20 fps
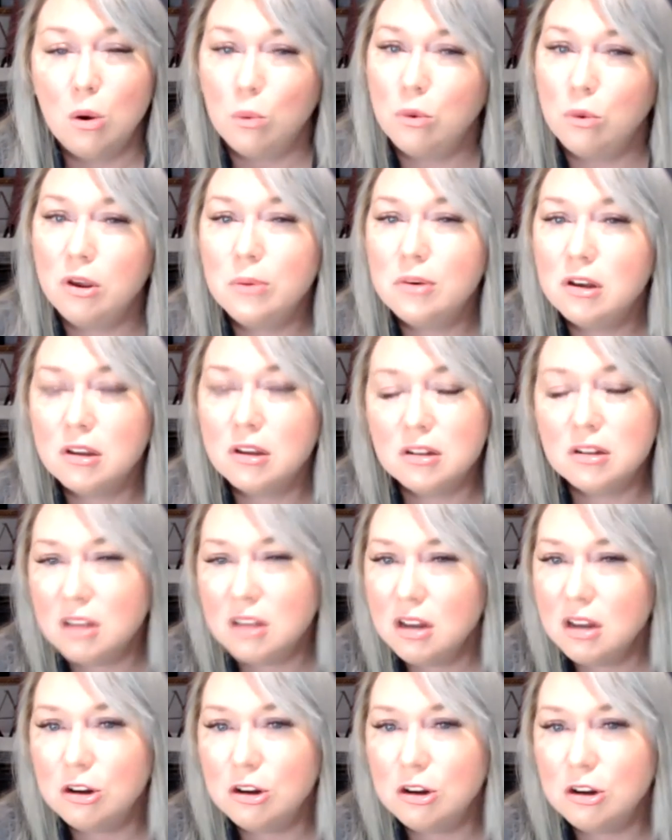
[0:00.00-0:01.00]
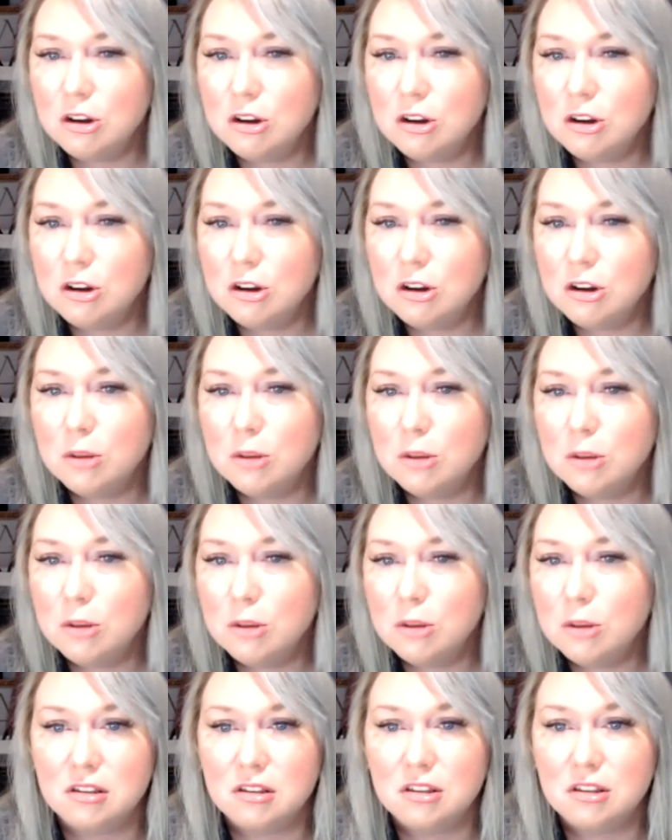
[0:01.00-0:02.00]
We will continue to be involved in
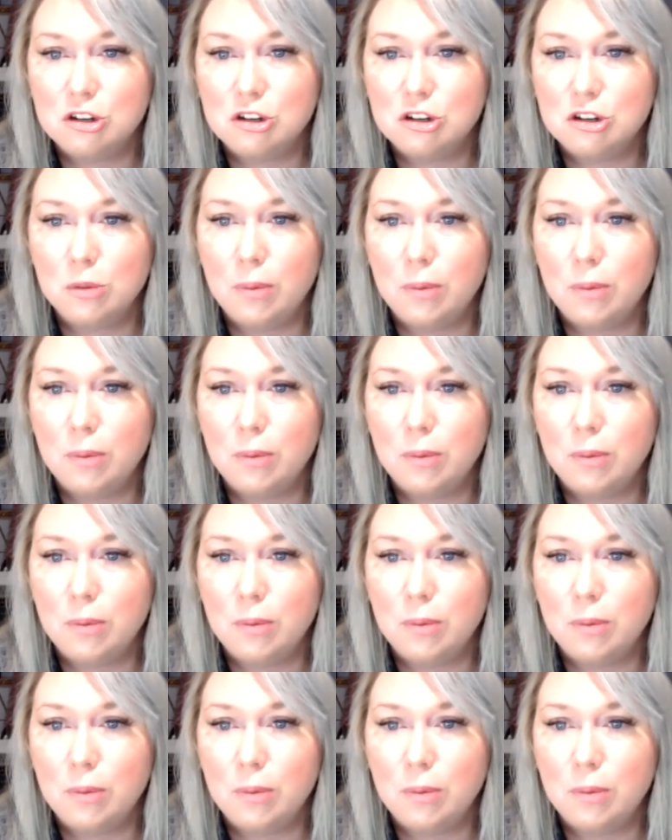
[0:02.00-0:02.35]
this issue,